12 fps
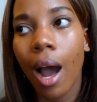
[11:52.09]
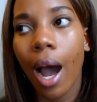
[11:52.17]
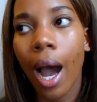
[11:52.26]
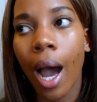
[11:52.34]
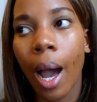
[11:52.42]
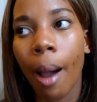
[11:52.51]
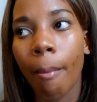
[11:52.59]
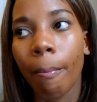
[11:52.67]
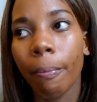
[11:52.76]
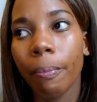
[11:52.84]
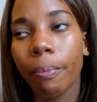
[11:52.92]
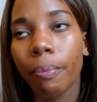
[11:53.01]

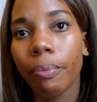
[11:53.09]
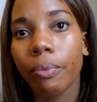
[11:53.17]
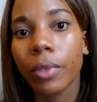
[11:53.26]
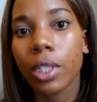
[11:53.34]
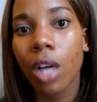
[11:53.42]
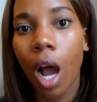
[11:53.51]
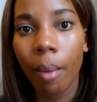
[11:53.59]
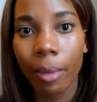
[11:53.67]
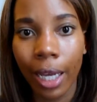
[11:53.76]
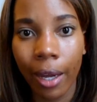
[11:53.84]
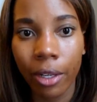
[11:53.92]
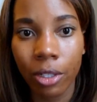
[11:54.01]
taught
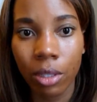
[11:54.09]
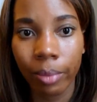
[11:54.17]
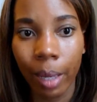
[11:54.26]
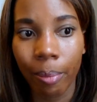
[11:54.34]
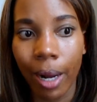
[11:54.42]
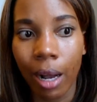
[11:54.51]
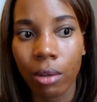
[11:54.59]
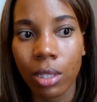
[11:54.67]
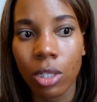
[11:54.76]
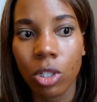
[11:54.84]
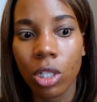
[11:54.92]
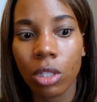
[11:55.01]
me how to do my brows,
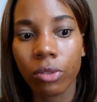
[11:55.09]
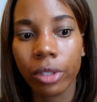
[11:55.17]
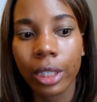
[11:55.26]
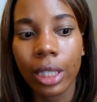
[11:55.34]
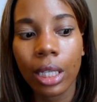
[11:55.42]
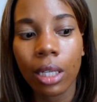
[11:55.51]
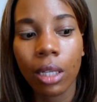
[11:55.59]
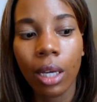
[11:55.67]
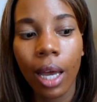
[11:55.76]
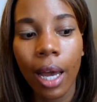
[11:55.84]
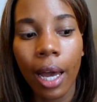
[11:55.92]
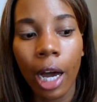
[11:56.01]
and she really
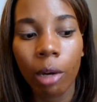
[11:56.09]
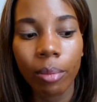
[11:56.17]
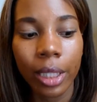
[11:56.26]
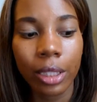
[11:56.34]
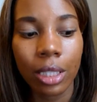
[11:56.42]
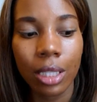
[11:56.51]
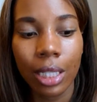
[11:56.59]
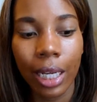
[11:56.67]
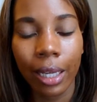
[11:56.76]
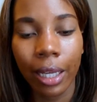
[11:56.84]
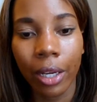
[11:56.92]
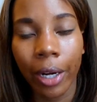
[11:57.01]
helped me
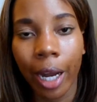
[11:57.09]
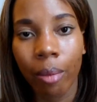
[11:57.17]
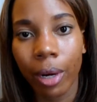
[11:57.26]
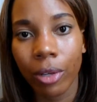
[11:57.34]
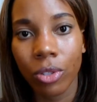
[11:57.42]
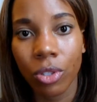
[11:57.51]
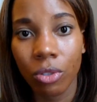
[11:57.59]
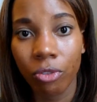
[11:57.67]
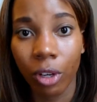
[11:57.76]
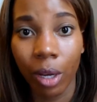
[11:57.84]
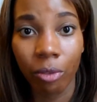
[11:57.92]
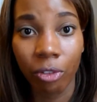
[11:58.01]
understand that your eyebrows do
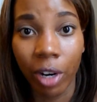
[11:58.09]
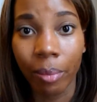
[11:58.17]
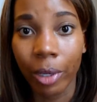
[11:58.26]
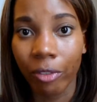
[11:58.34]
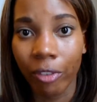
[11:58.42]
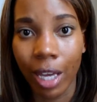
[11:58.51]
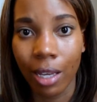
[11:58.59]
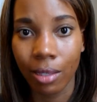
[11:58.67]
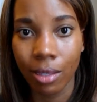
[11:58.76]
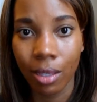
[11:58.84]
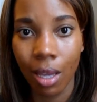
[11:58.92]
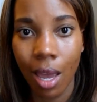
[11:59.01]
frame your
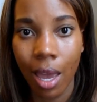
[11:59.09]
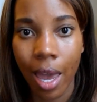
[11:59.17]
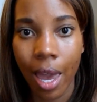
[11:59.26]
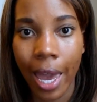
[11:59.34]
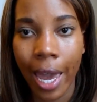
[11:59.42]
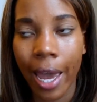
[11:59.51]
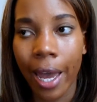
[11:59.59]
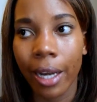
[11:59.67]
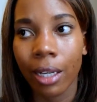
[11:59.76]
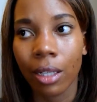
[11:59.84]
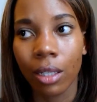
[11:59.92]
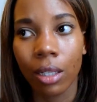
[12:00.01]
face,
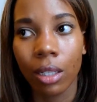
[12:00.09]
and